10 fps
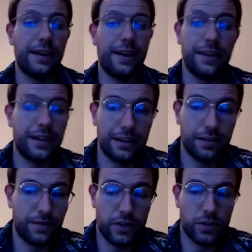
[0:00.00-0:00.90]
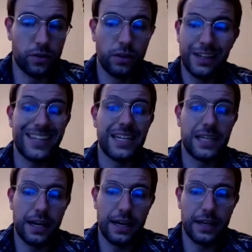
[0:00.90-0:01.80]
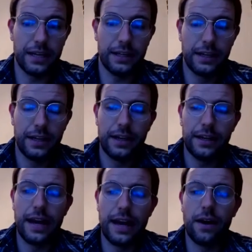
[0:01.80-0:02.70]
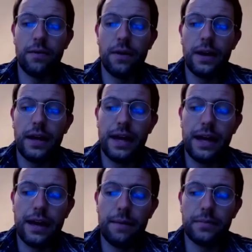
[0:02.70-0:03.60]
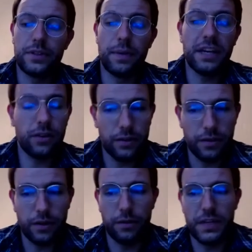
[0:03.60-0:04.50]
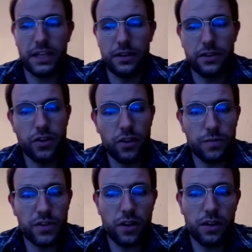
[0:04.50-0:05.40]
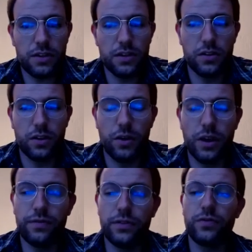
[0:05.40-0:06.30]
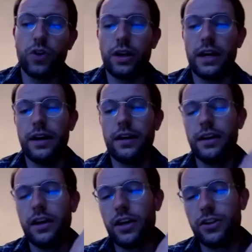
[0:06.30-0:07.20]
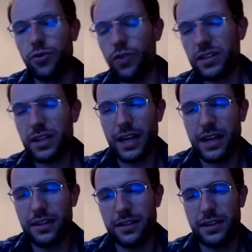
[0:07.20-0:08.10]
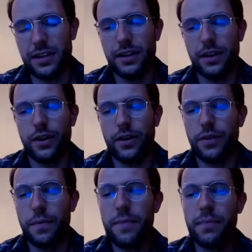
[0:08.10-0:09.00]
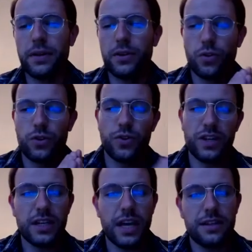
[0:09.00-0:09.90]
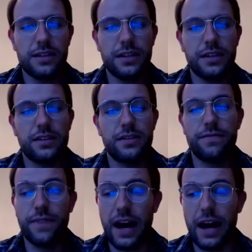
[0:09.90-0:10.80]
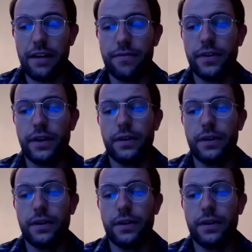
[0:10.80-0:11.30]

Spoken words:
another individual entirely. Now, depending on the particular circumstances, if you've got a juristic entity, remember your juristic entities survive